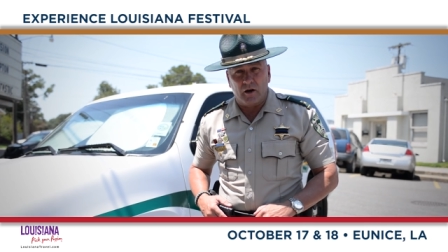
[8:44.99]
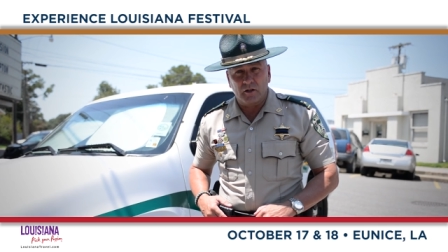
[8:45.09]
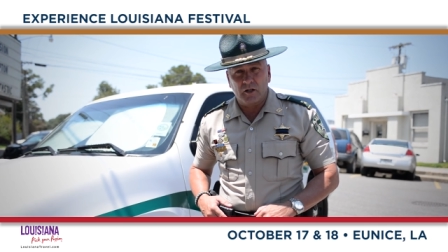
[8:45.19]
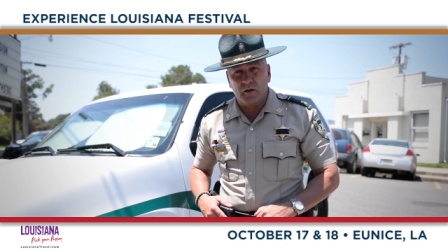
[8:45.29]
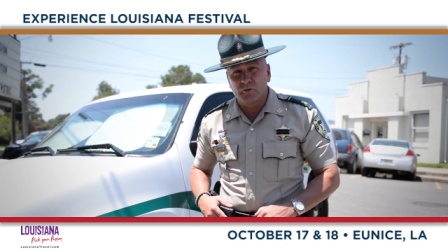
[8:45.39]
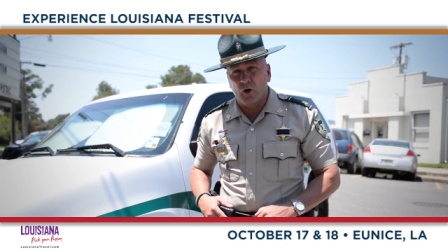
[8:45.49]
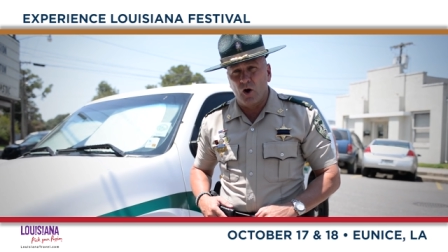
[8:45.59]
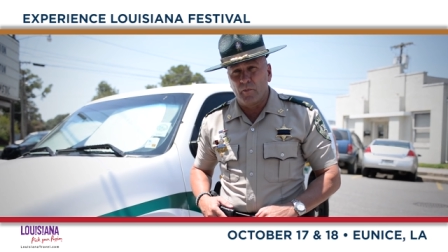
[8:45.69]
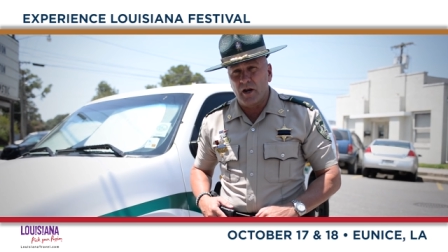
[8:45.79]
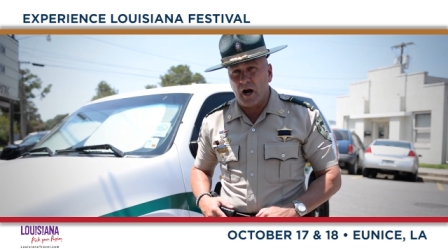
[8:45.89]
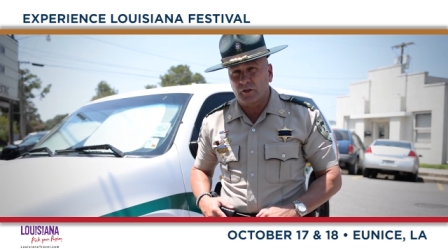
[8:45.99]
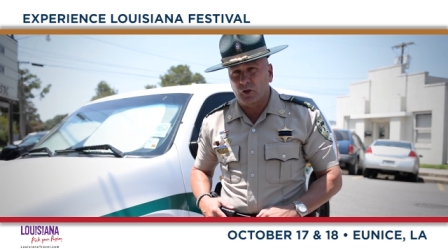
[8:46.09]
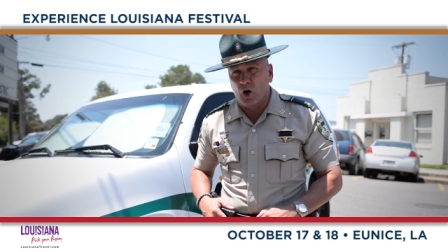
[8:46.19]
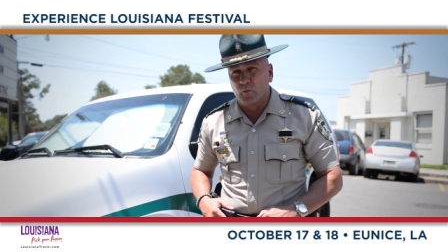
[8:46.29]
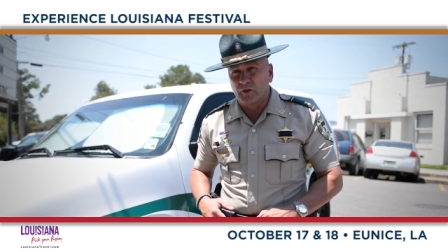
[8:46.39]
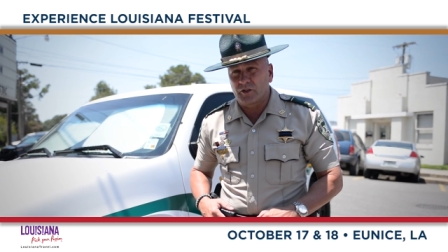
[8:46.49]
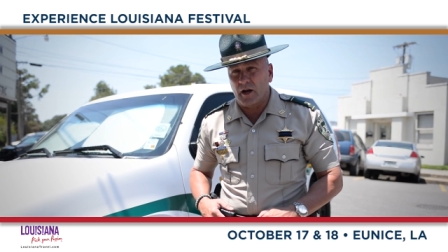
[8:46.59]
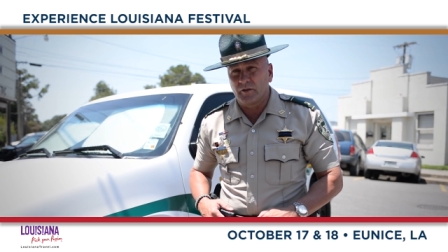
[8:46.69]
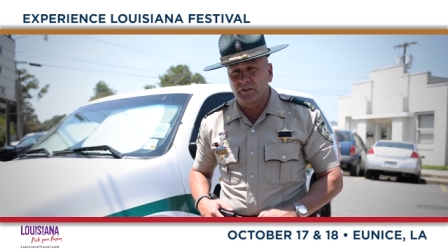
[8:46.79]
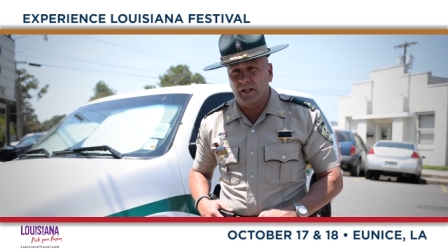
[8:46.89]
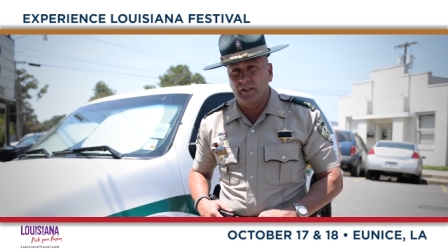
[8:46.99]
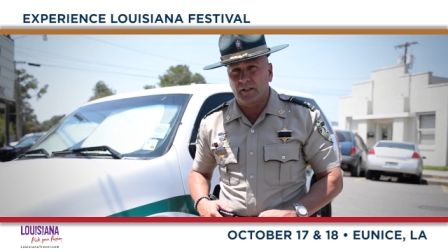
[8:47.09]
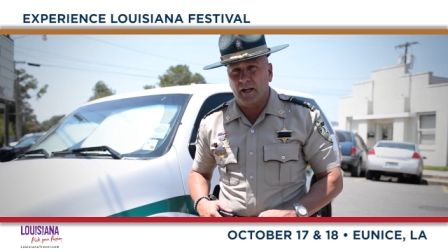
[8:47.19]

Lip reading: Come join me October 17th and